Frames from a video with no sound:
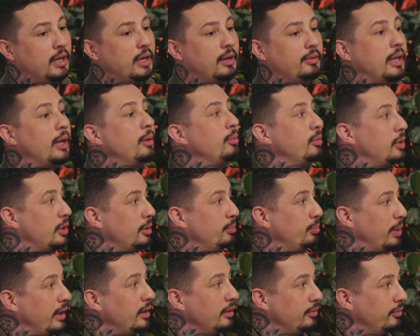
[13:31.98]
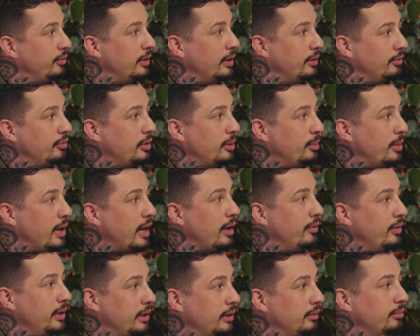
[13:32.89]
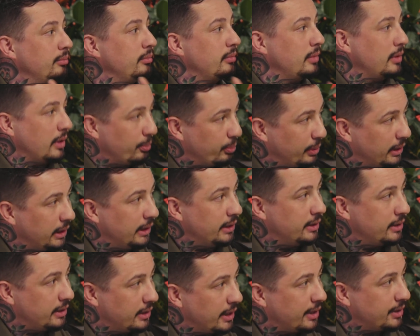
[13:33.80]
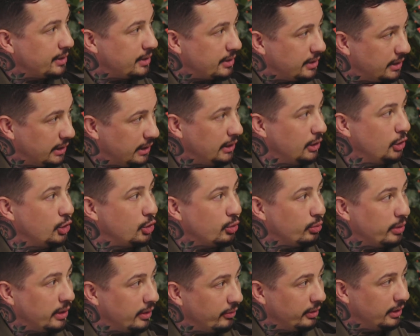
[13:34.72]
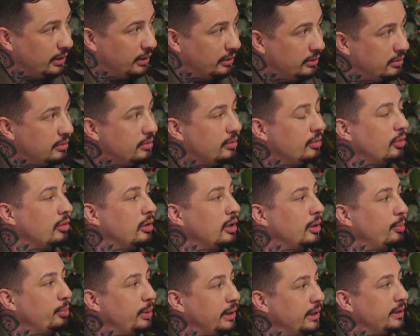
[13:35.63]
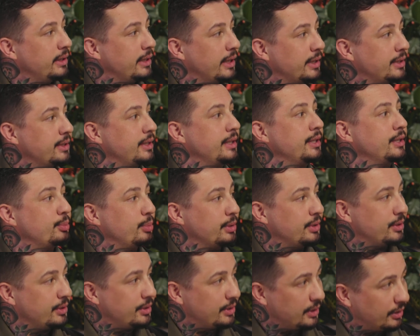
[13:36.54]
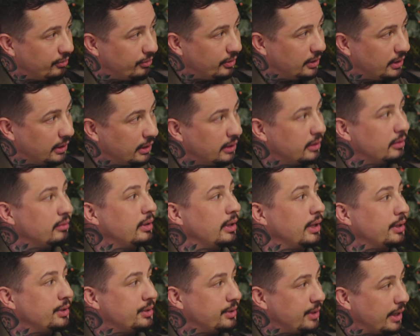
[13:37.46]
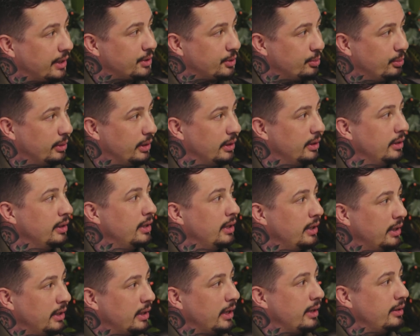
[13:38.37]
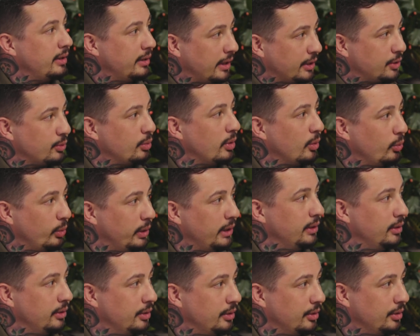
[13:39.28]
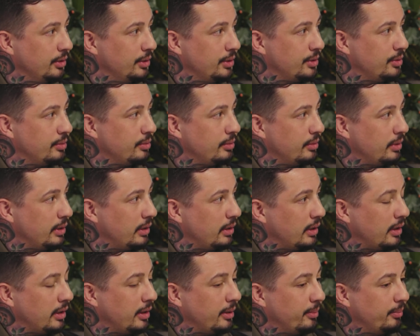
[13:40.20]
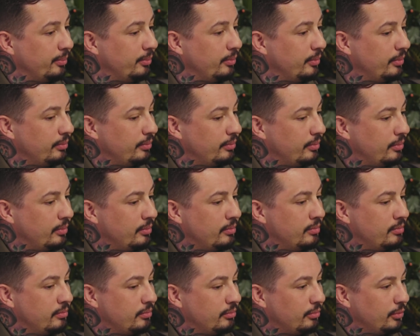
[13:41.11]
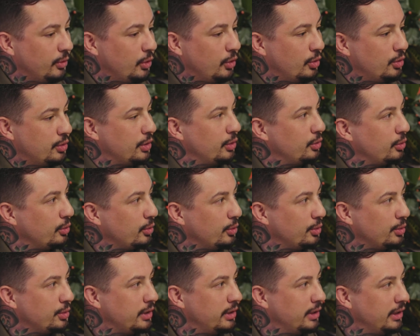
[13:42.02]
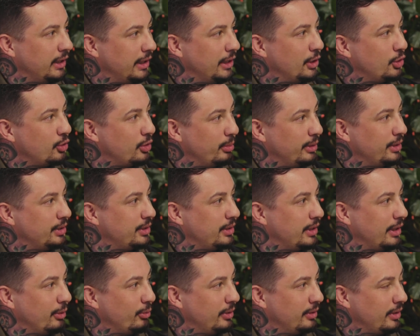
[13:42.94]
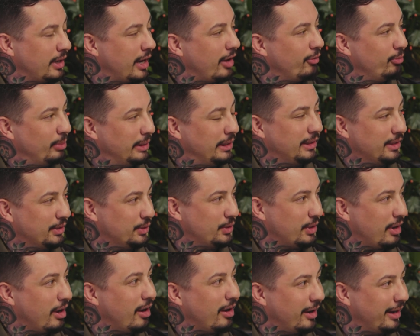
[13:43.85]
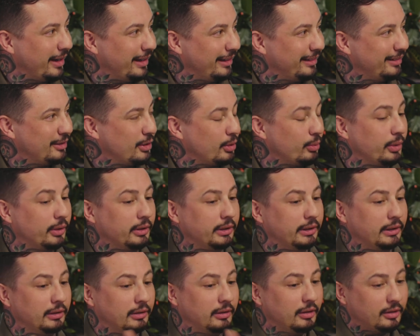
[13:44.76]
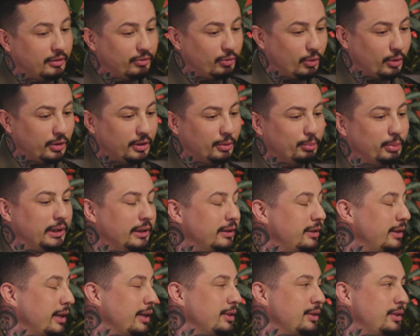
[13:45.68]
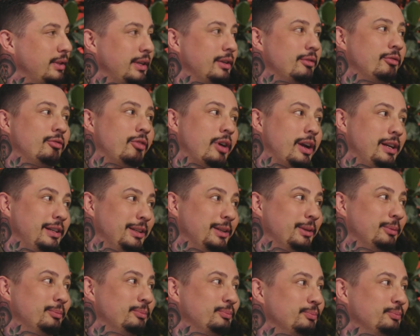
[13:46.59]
they could benefit from having a PTSD-driven or a PTSD-specific assessment. And I think that's what we do, is use the tools and the instruments that have been designed to really look for the PTSD and find it.